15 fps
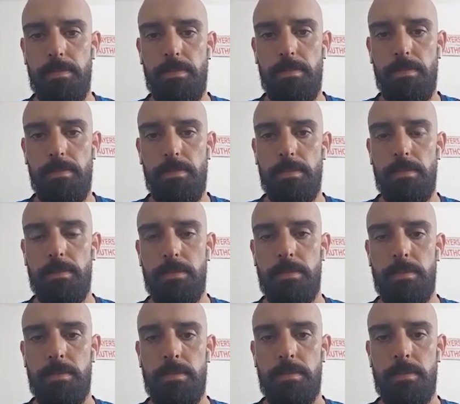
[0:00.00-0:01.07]

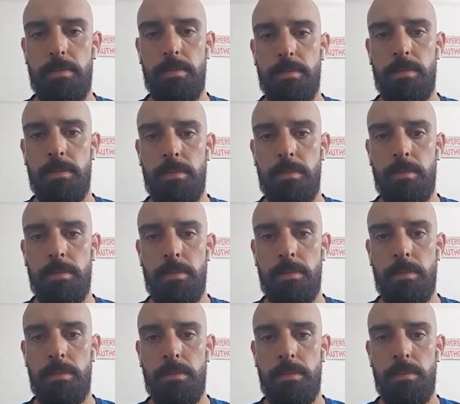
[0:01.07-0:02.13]

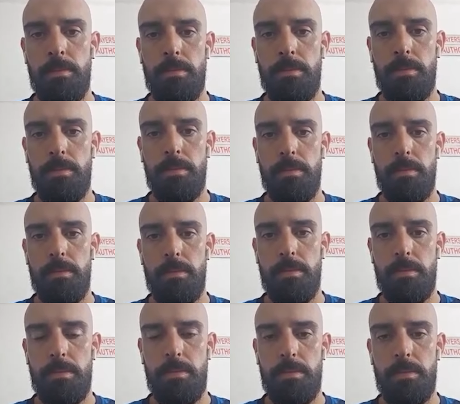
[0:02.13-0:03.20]

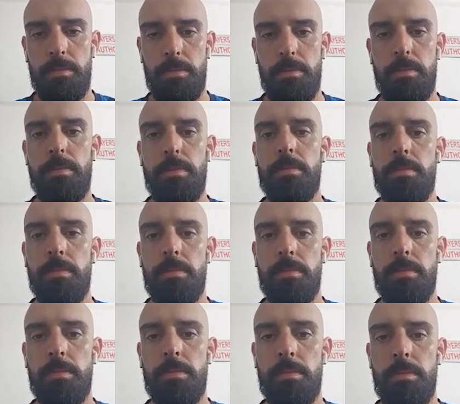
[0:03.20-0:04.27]

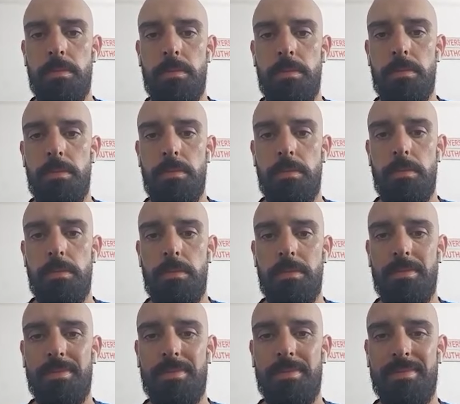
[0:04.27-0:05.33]

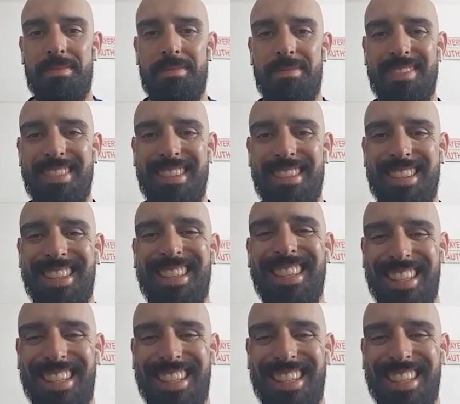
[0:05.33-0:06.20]
[no speech]